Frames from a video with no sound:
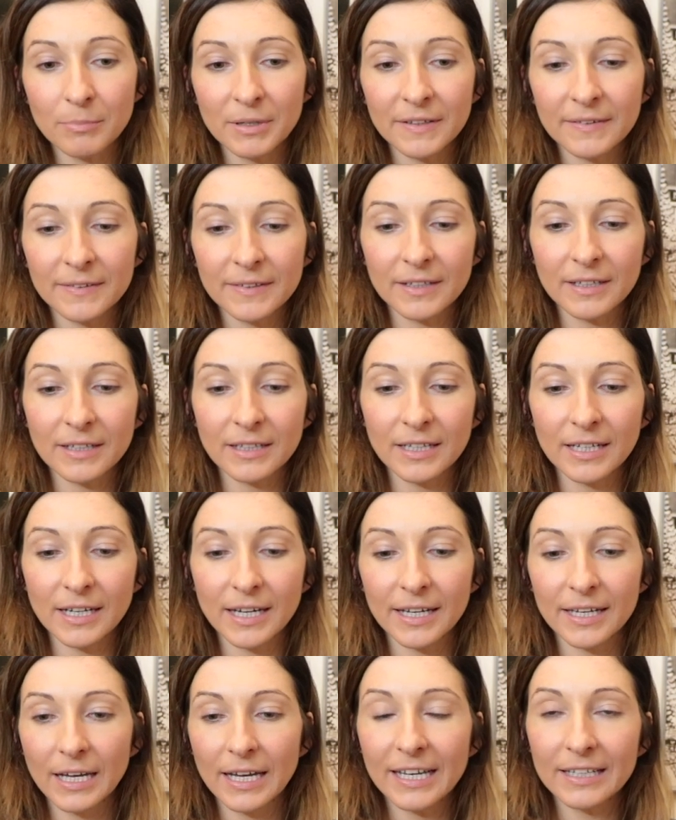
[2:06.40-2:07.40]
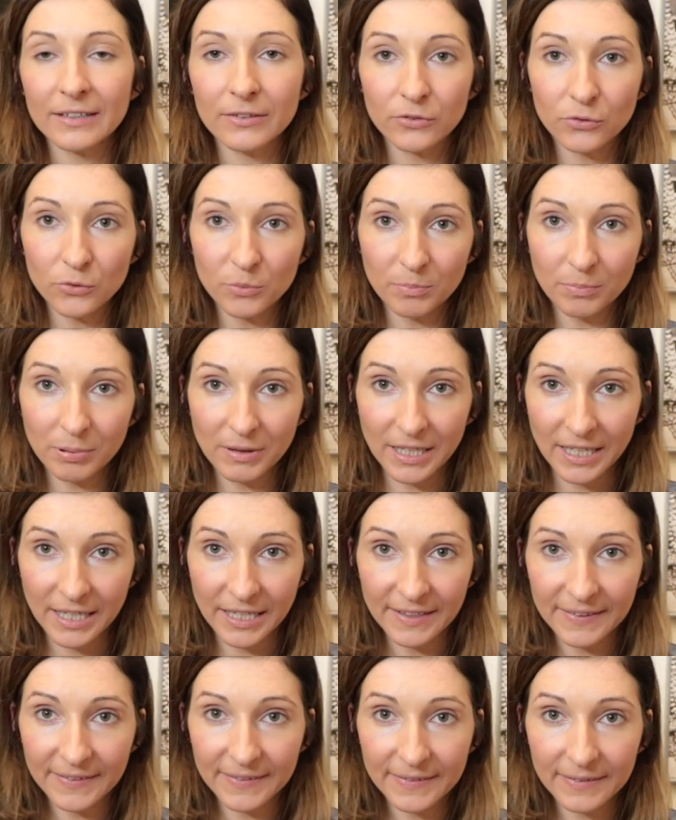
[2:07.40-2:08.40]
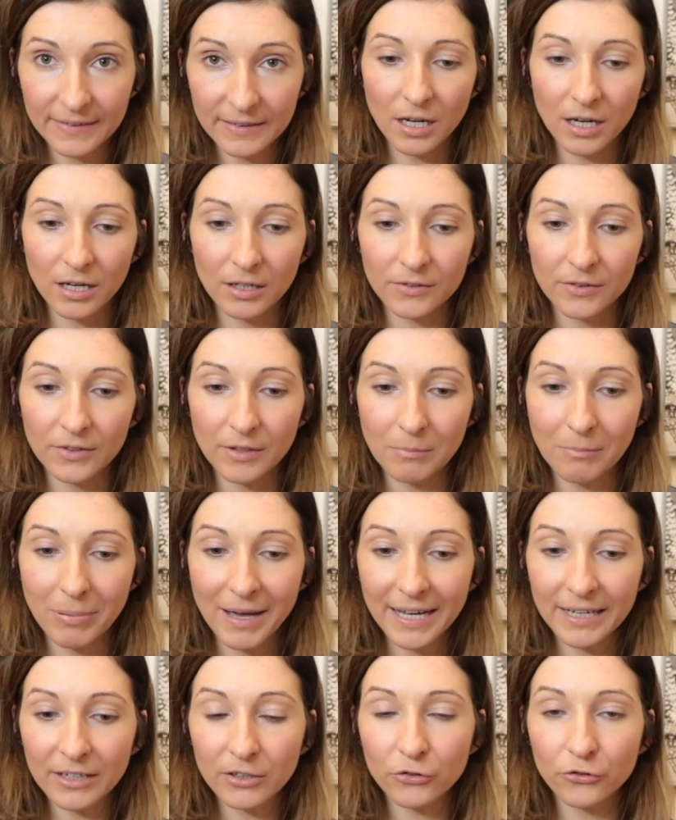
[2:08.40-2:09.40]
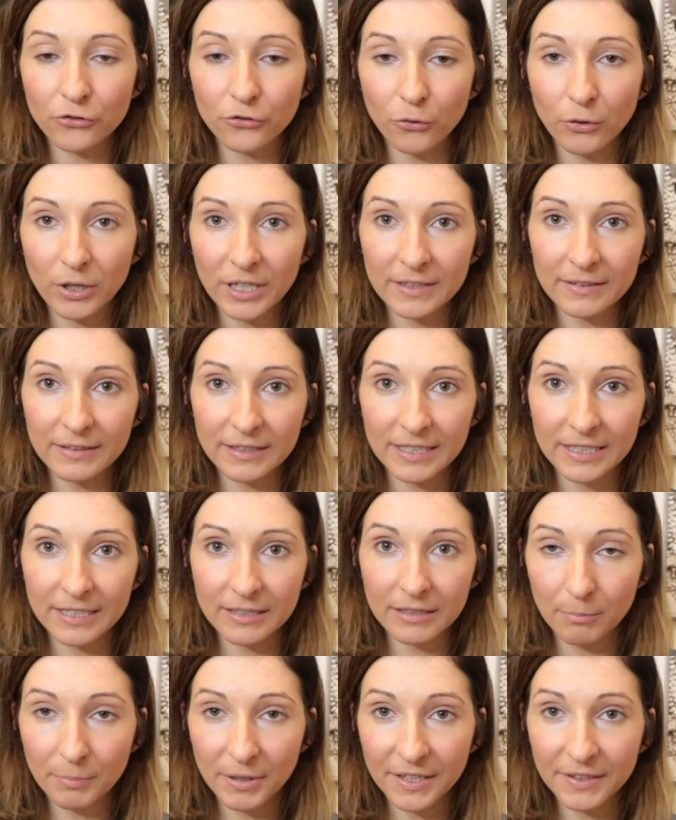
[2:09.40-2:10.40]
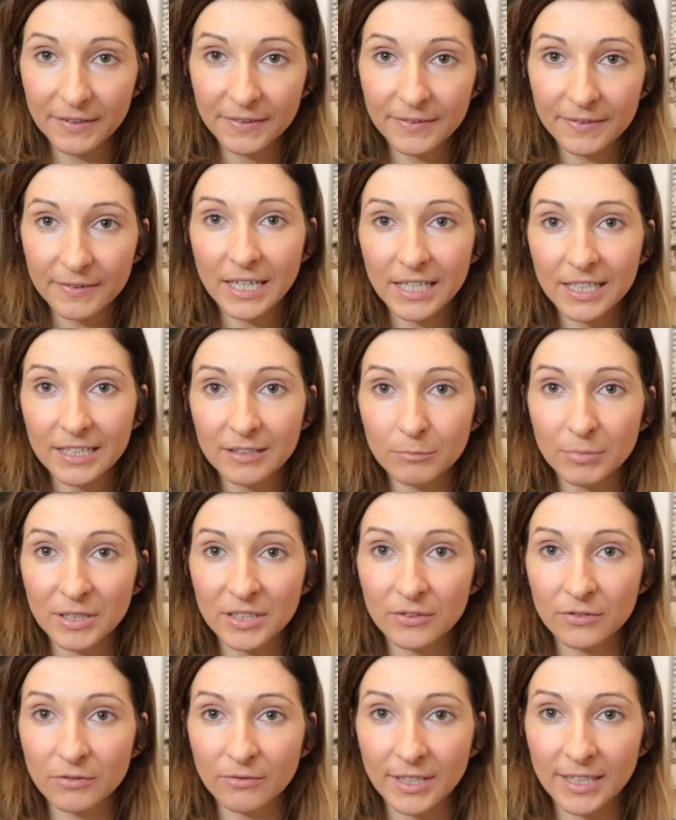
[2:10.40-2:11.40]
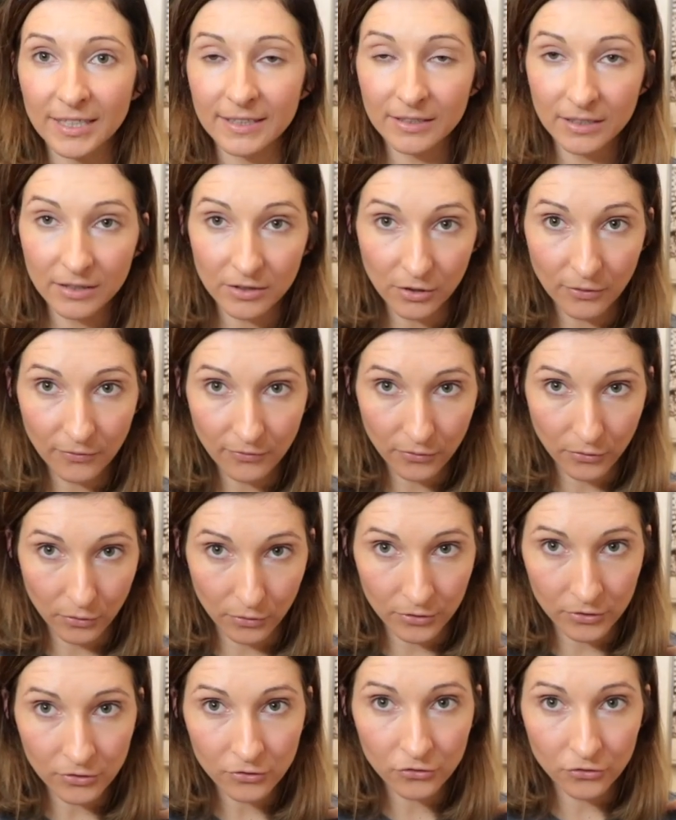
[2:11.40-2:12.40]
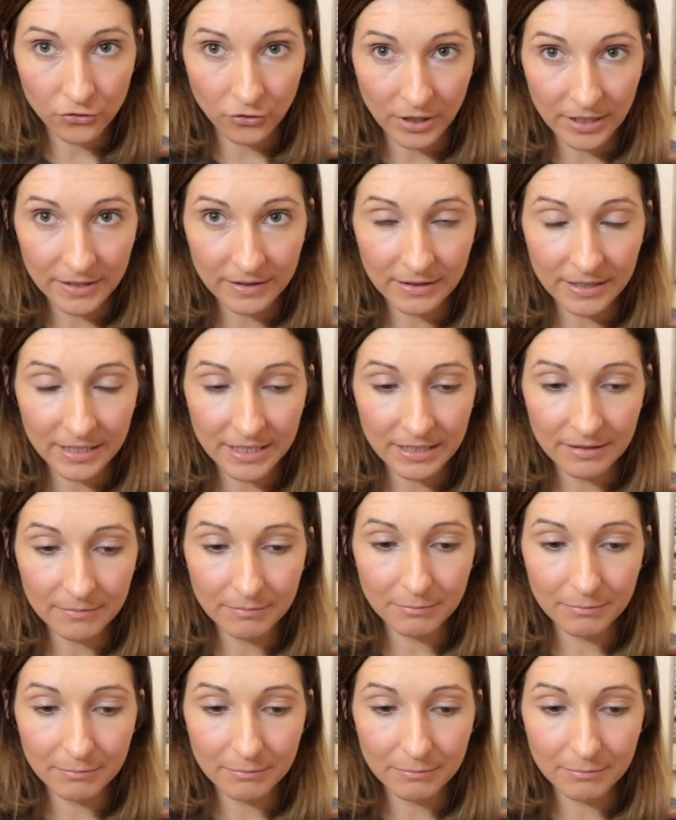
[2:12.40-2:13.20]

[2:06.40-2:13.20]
basically I had to place the back shoulder piece in between the front shoulder